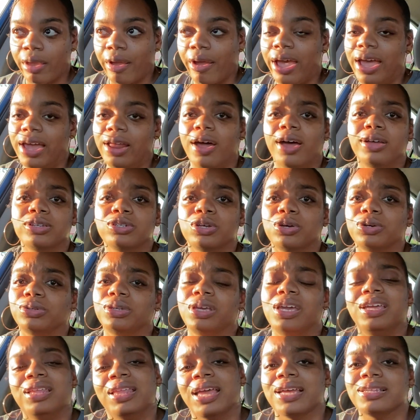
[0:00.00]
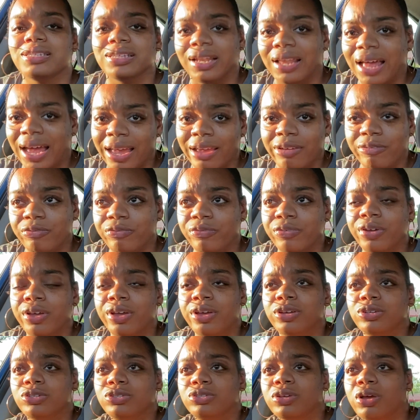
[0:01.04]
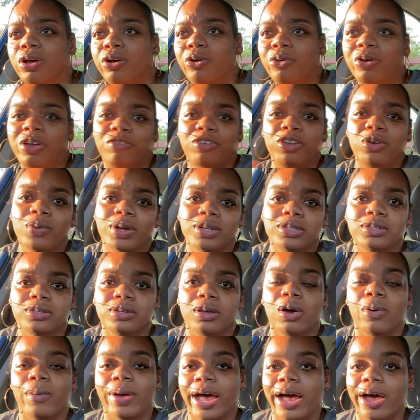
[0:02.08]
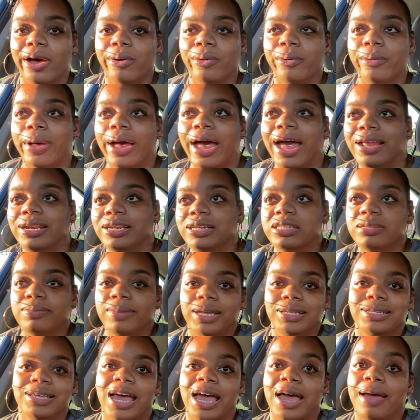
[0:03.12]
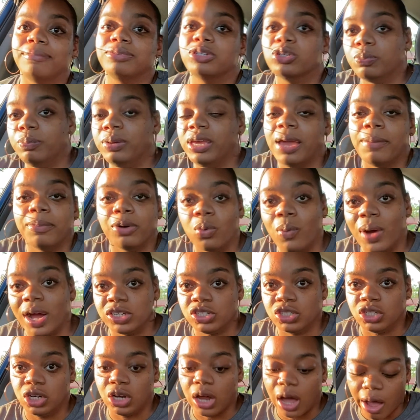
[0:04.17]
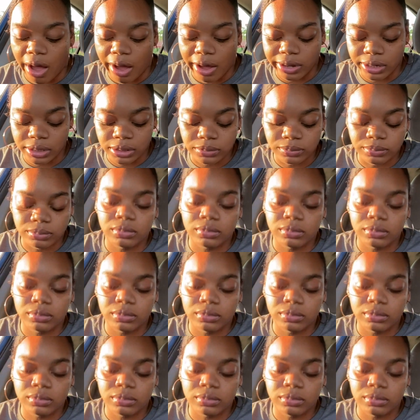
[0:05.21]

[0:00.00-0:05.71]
And also, Keith has a life. So if he wants to go out, I need to make time to be able to watch the dog.